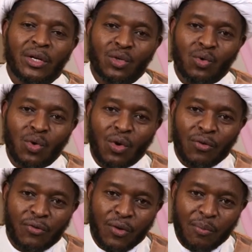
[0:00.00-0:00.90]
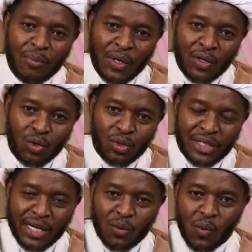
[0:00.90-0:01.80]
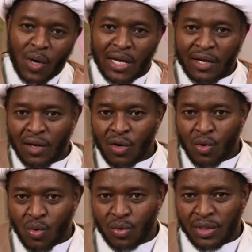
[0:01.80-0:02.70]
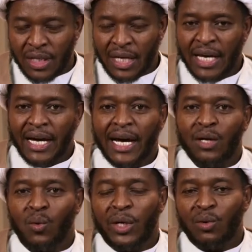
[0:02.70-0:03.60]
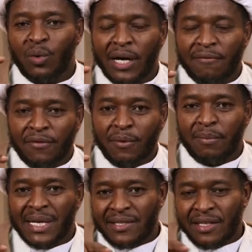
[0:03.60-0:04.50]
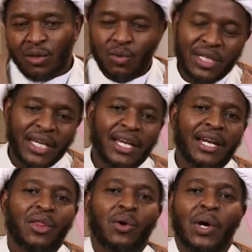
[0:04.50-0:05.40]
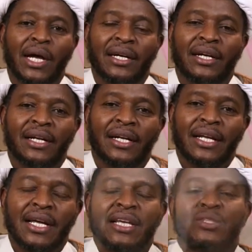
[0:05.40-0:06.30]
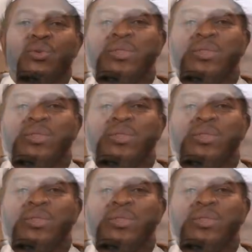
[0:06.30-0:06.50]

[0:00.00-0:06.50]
you go from you take one route, and when you come from masjid, you take another one. So